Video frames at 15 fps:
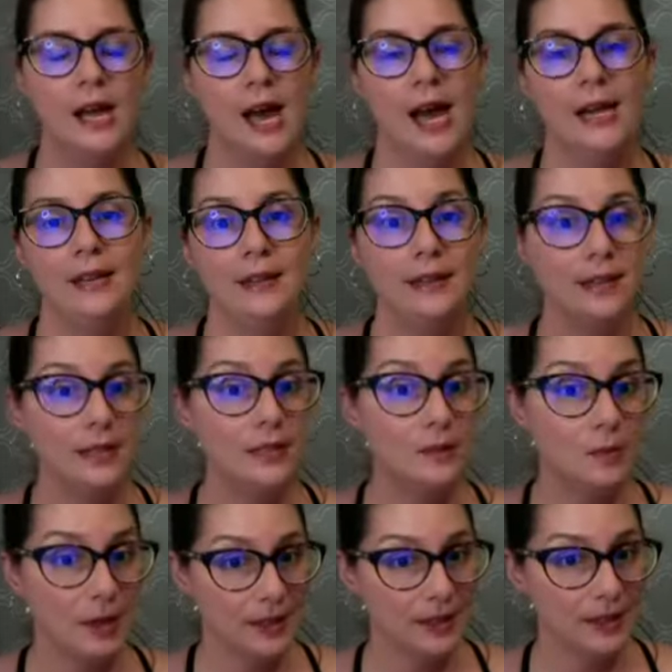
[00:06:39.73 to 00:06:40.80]
And this
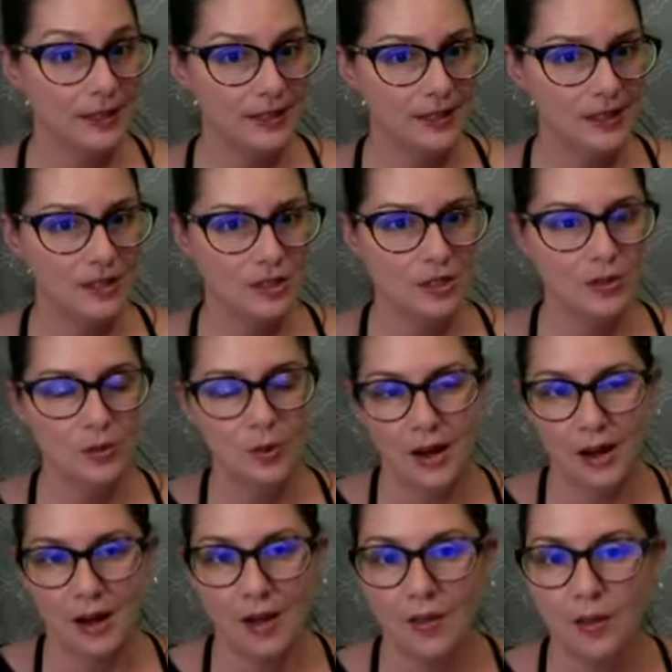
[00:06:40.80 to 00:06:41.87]
might lead to what I
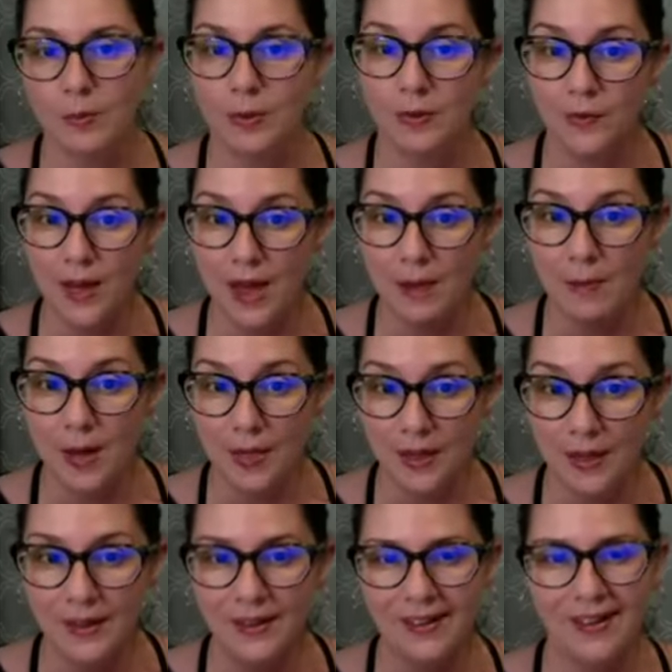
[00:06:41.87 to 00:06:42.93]
call the buffet
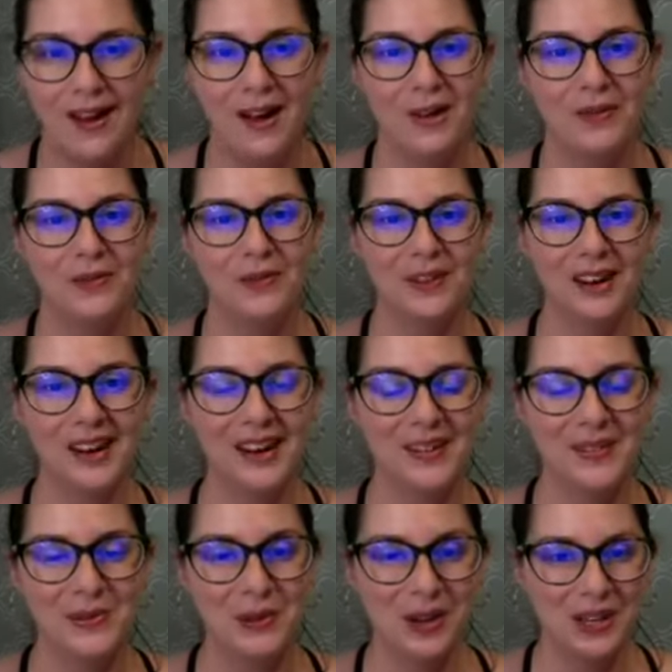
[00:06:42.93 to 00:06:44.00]
method
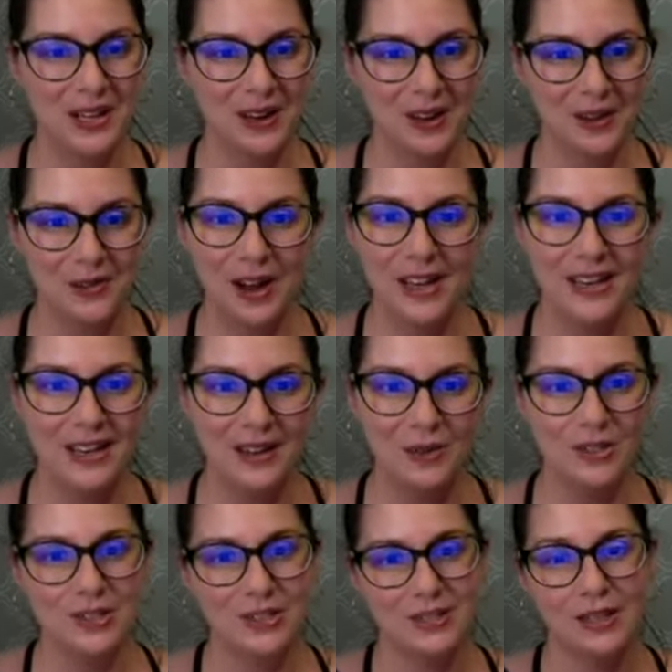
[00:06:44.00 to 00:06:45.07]
of working on writing,
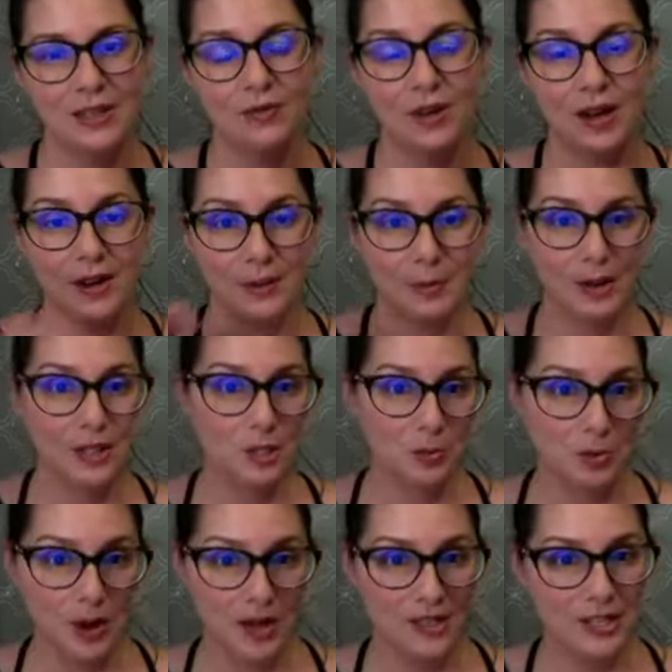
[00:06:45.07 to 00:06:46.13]
which is that you've got a bunch of
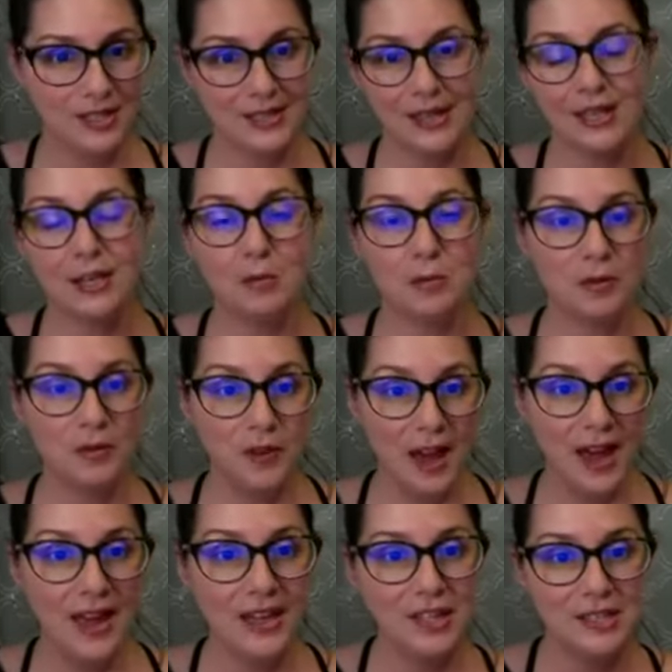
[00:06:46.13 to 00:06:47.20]
projects like in a
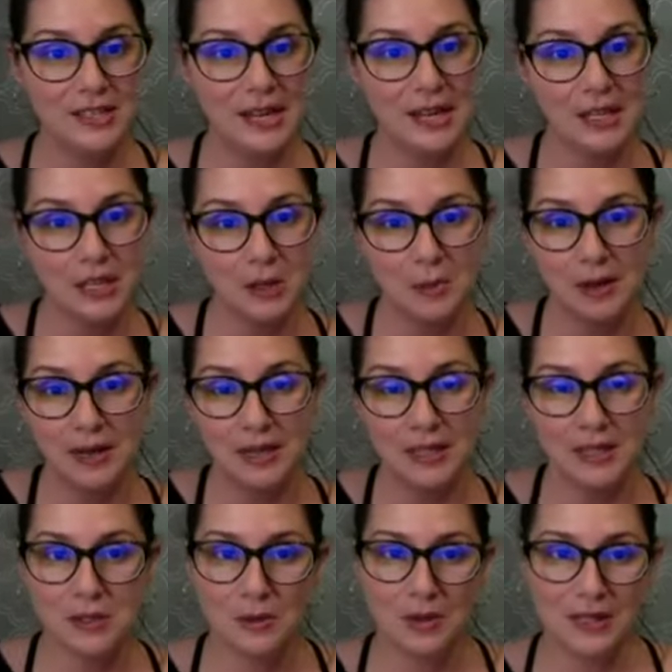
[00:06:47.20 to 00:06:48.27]
buffet. You take a little bite of
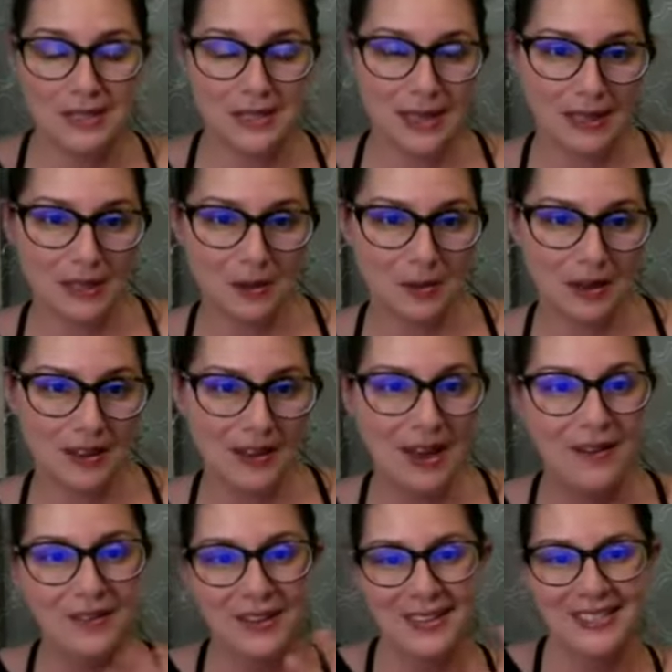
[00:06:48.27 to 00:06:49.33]
this one, take a little bite of
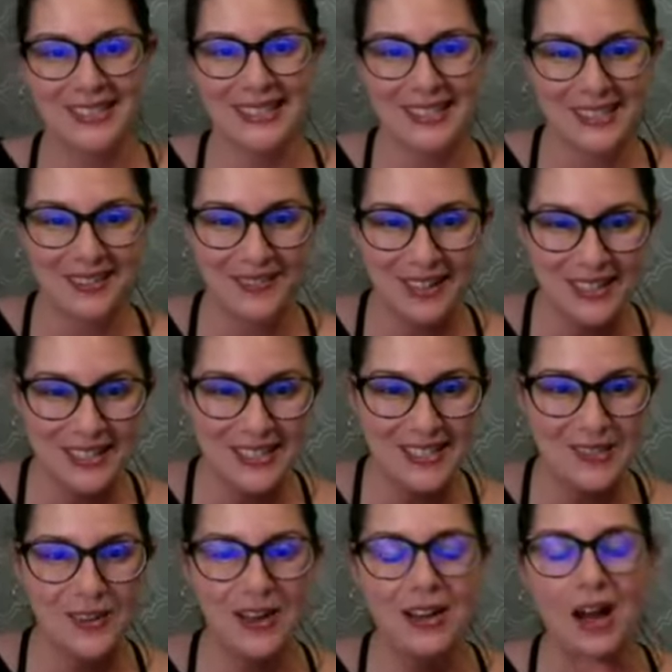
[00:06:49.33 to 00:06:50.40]
that one, take a little bite of this
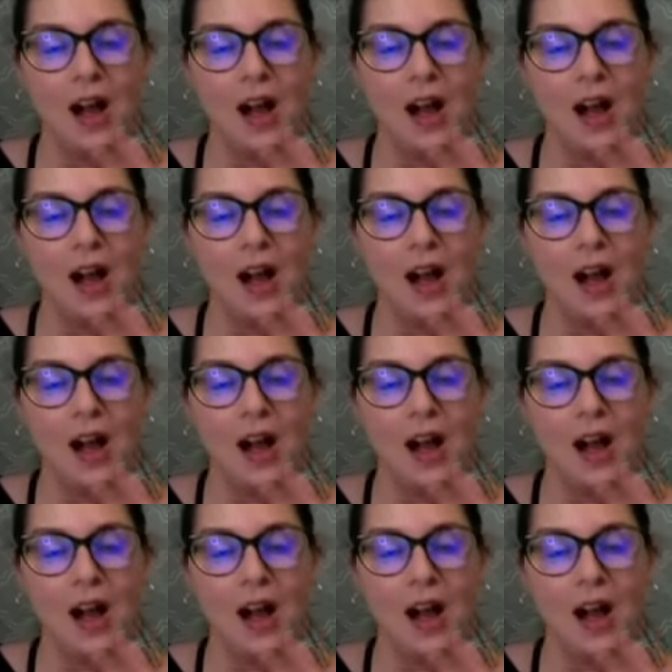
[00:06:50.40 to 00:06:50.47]
one,